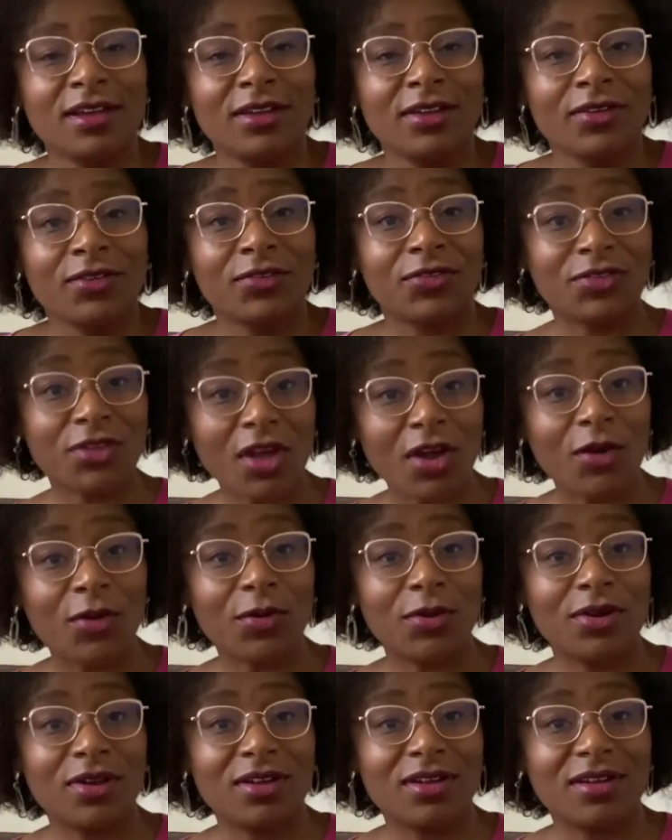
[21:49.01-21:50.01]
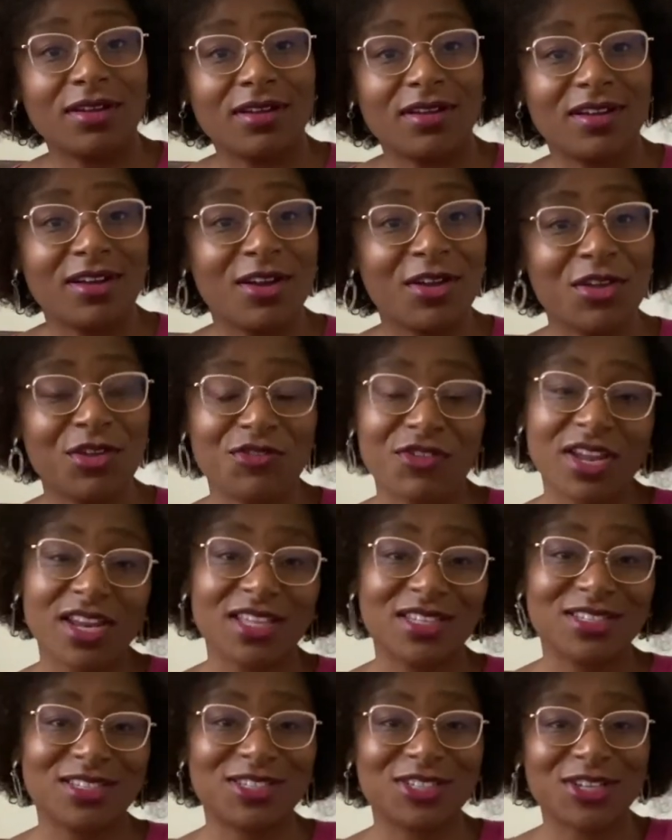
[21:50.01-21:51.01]
So, are you ready
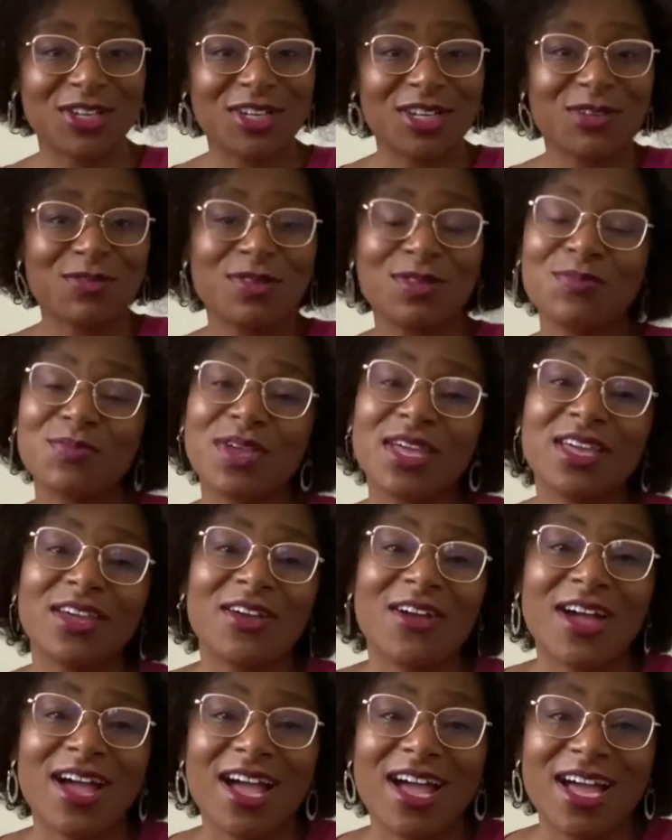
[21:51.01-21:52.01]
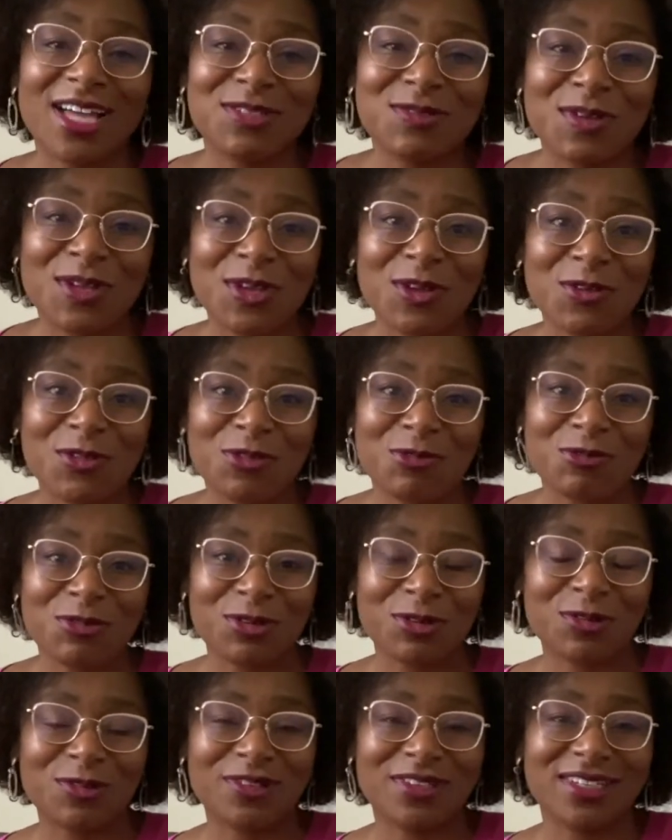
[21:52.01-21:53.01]
to journey with me as we go
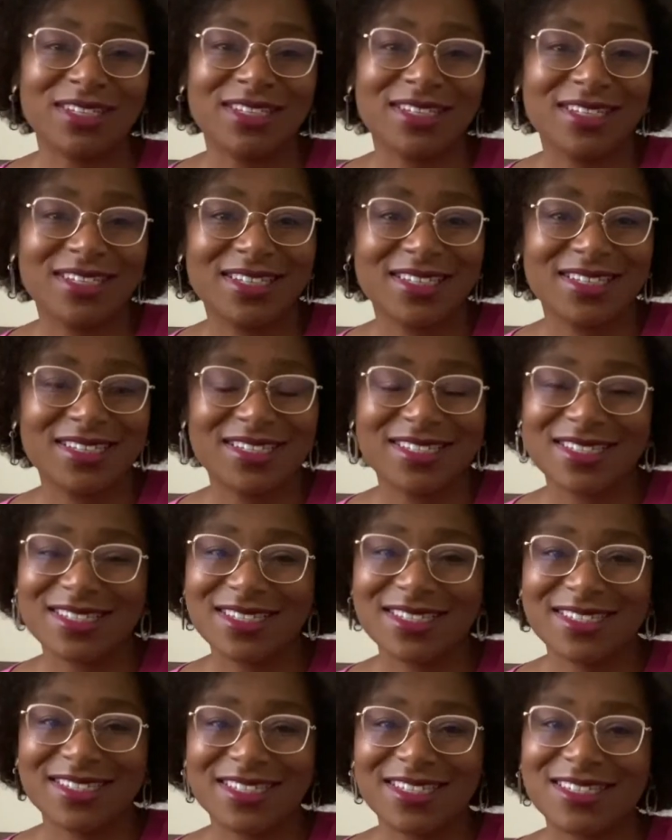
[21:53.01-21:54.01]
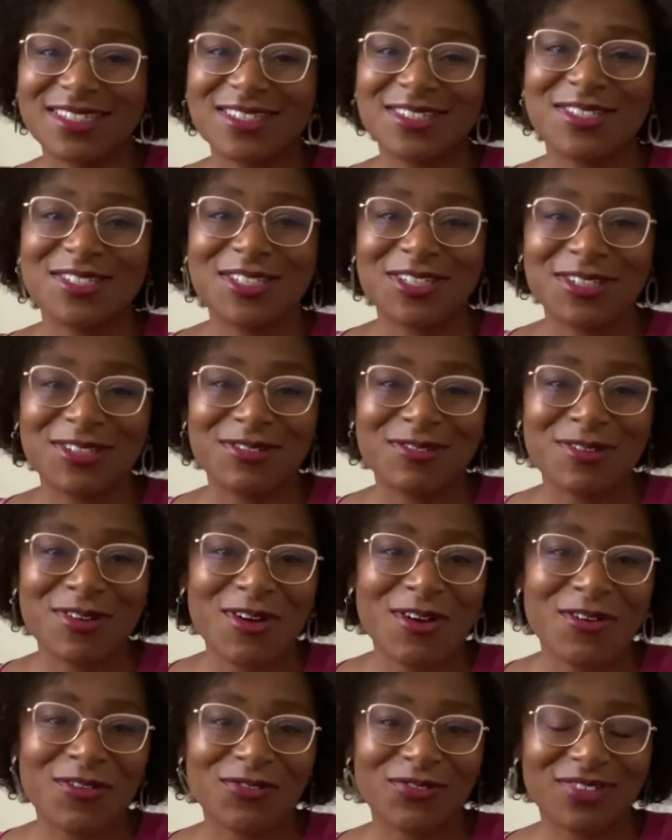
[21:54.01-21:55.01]
through season 2
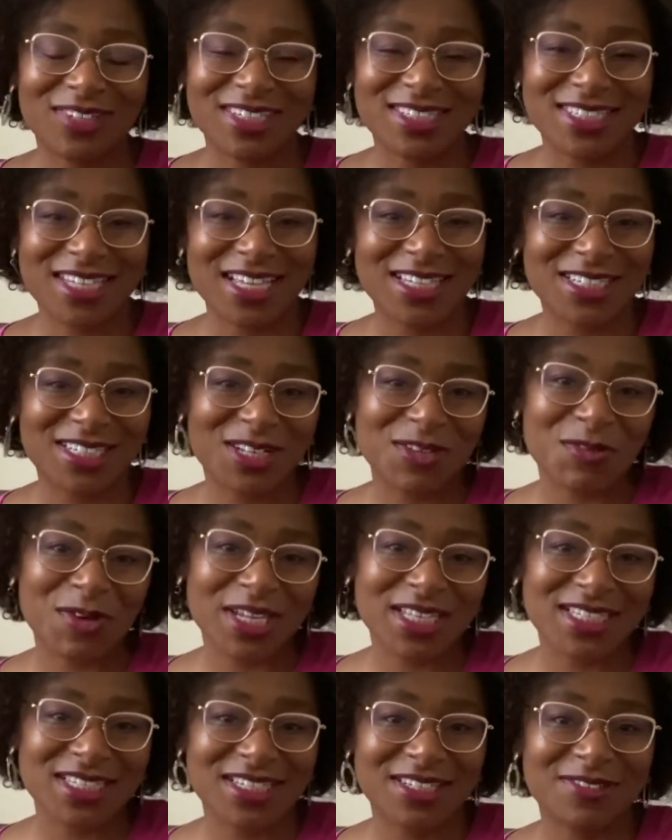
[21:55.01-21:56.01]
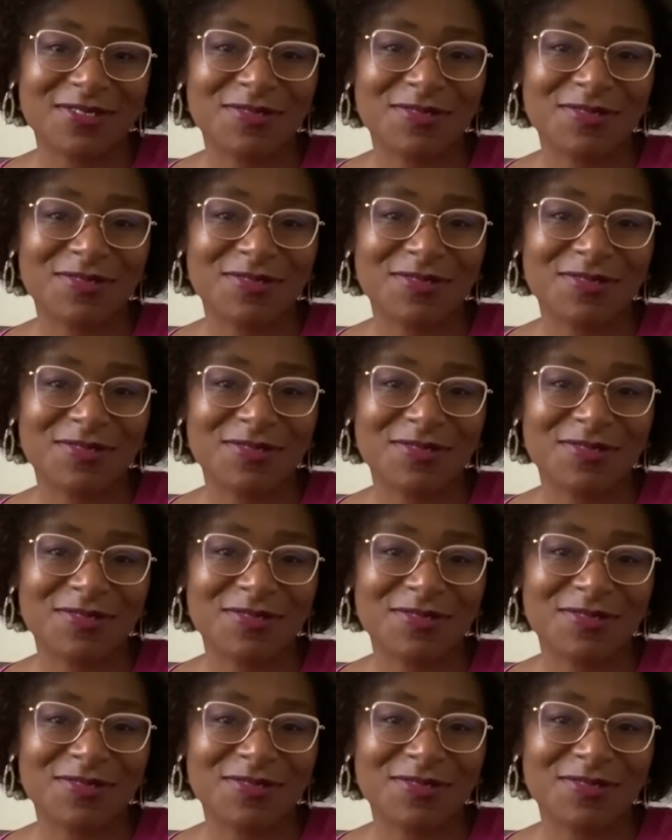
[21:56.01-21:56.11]
of Intentionally Waiting?